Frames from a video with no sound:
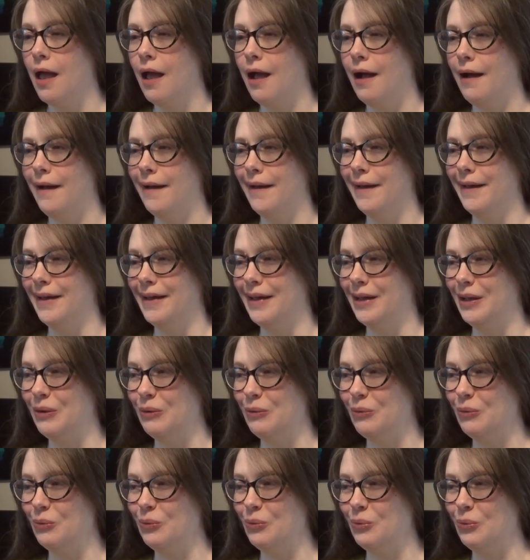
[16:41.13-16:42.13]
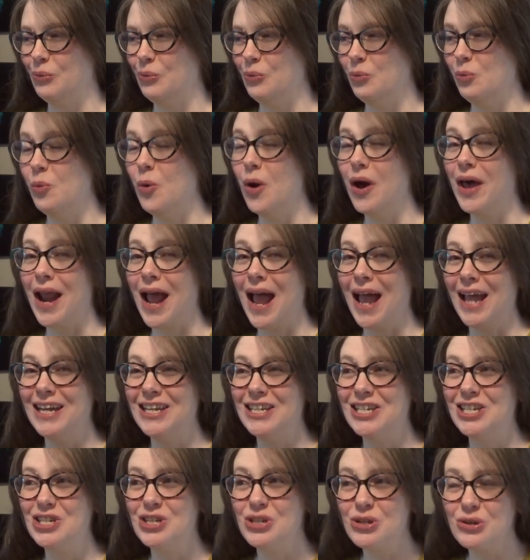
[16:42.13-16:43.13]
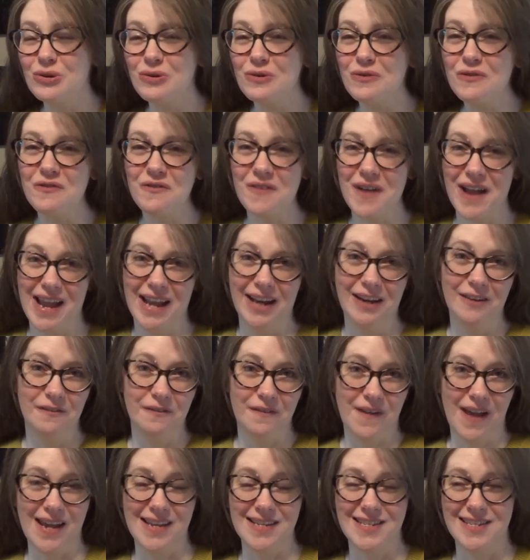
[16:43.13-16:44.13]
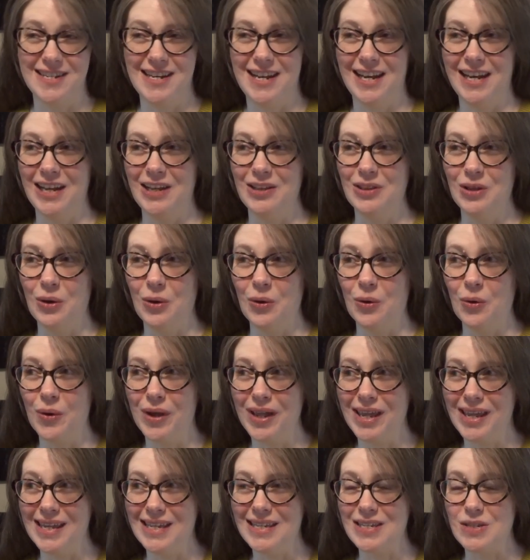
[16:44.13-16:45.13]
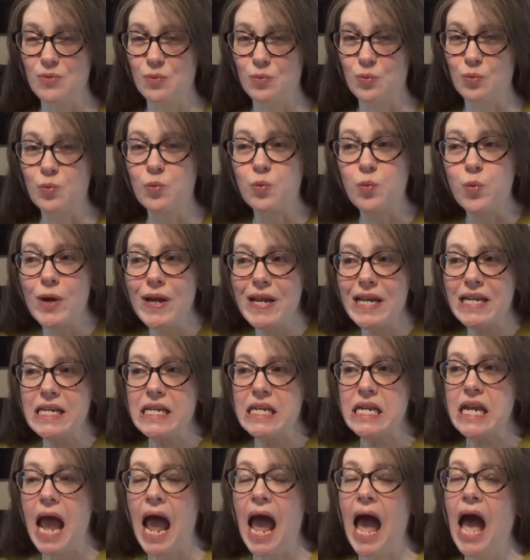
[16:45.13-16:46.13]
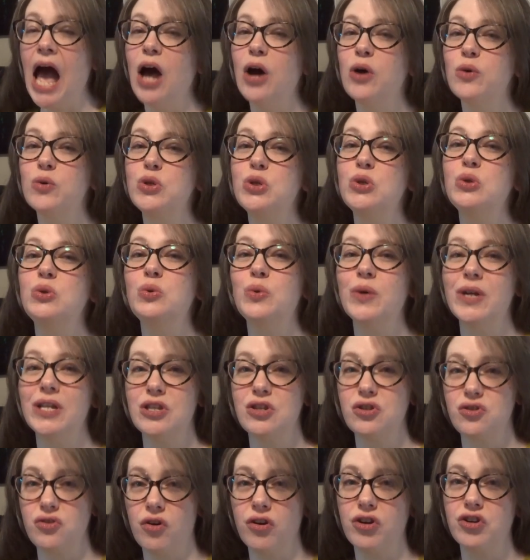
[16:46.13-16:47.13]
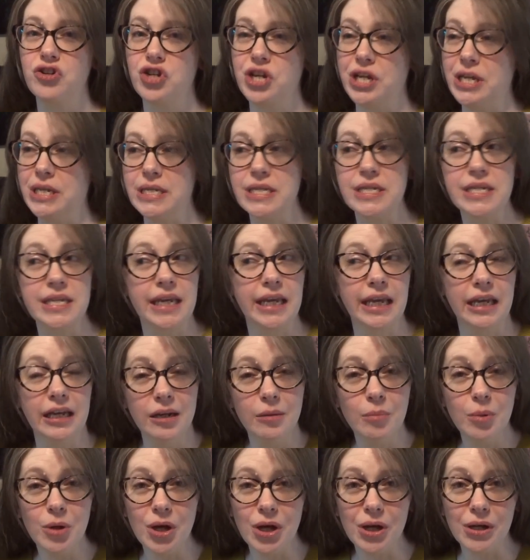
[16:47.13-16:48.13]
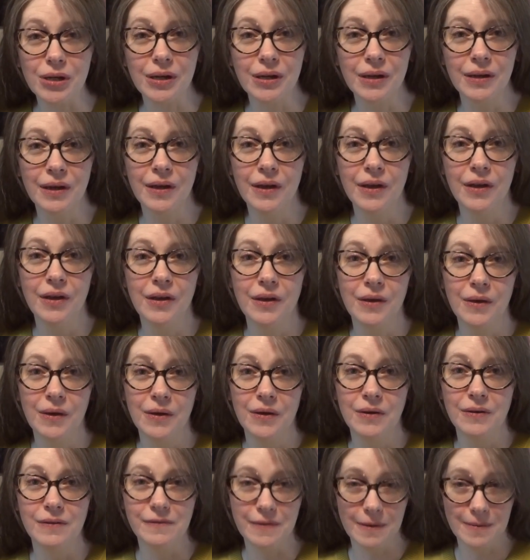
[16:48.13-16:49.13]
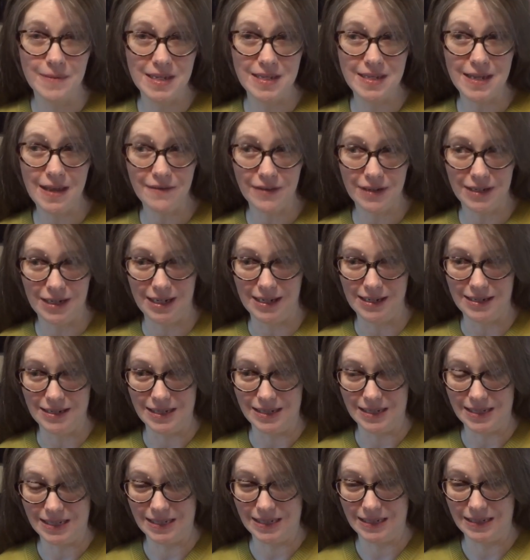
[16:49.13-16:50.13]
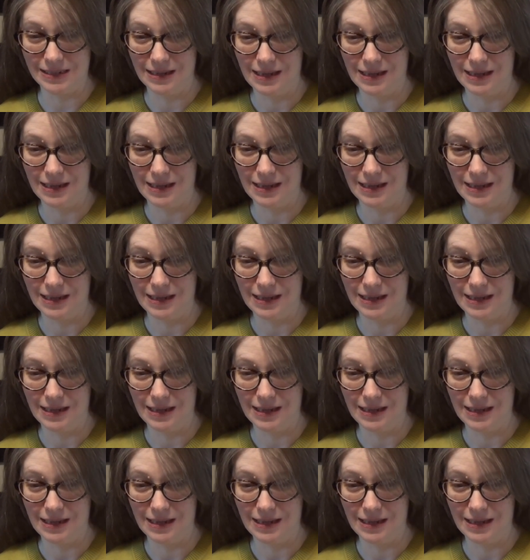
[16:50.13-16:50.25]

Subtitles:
What I do find fascinating, though, is written how-to instructions in a book from the 70s.